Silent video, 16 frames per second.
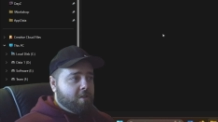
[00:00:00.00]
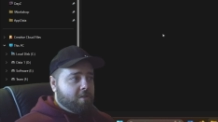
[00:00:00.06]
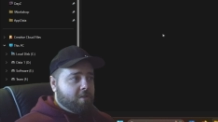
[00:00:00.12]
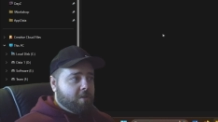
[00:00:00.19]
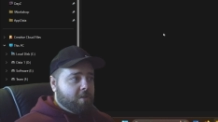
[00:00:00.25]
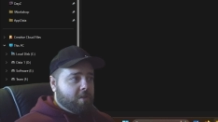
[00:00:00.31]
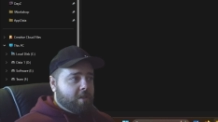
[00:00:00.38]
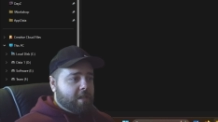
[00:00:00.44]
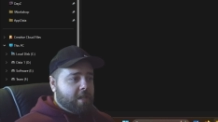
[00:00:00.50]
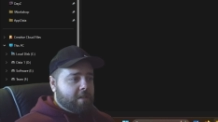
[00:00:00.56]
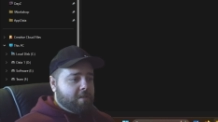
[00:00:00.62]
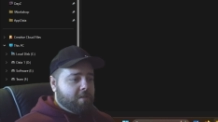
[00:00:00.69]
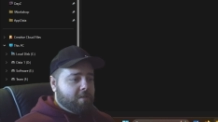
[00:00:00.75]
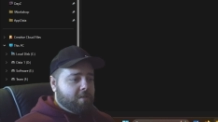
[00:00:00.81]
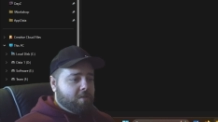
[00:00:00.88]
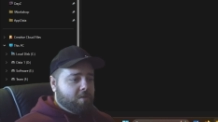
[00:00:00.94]
So that's
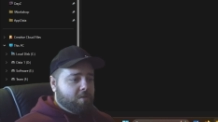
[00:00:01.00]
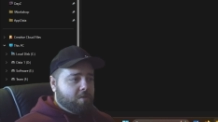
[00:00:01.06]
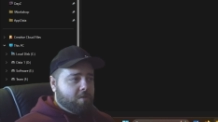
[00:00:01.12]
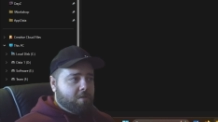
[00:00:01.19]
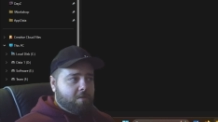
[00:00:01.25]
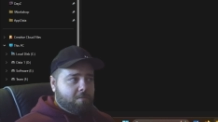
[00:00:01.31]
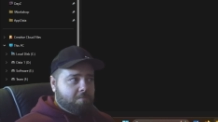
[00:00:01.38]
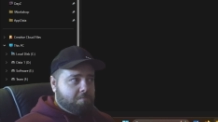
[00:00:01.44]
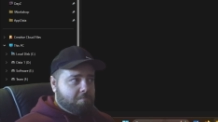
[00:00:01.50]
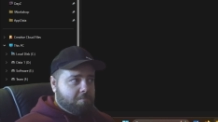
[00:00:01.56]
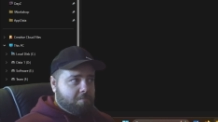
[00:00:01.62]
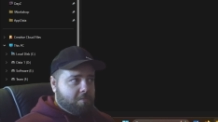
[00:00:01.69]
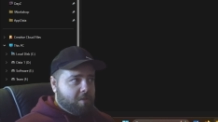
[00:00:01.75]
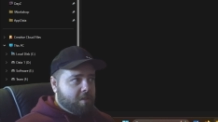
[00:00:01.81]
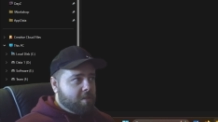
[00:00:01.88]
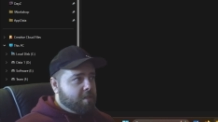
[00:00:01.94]
installed.
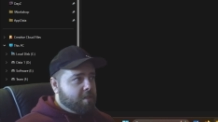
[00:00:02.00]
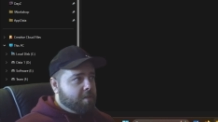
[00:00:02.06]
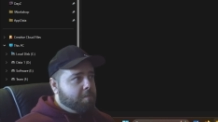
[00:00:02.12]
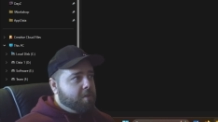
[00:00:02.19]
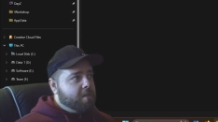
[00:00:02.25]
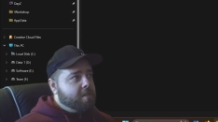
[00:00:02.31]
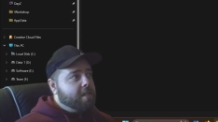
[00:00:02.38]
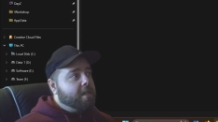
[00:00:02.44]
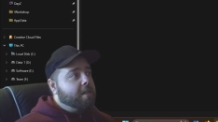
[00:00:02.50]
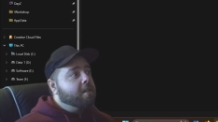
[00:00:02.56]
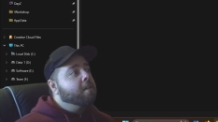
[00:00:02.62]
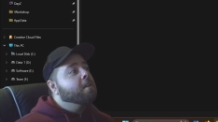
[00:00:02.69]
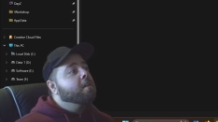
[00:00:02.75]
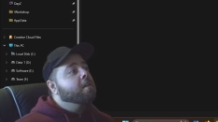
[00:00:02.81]
As simple as that.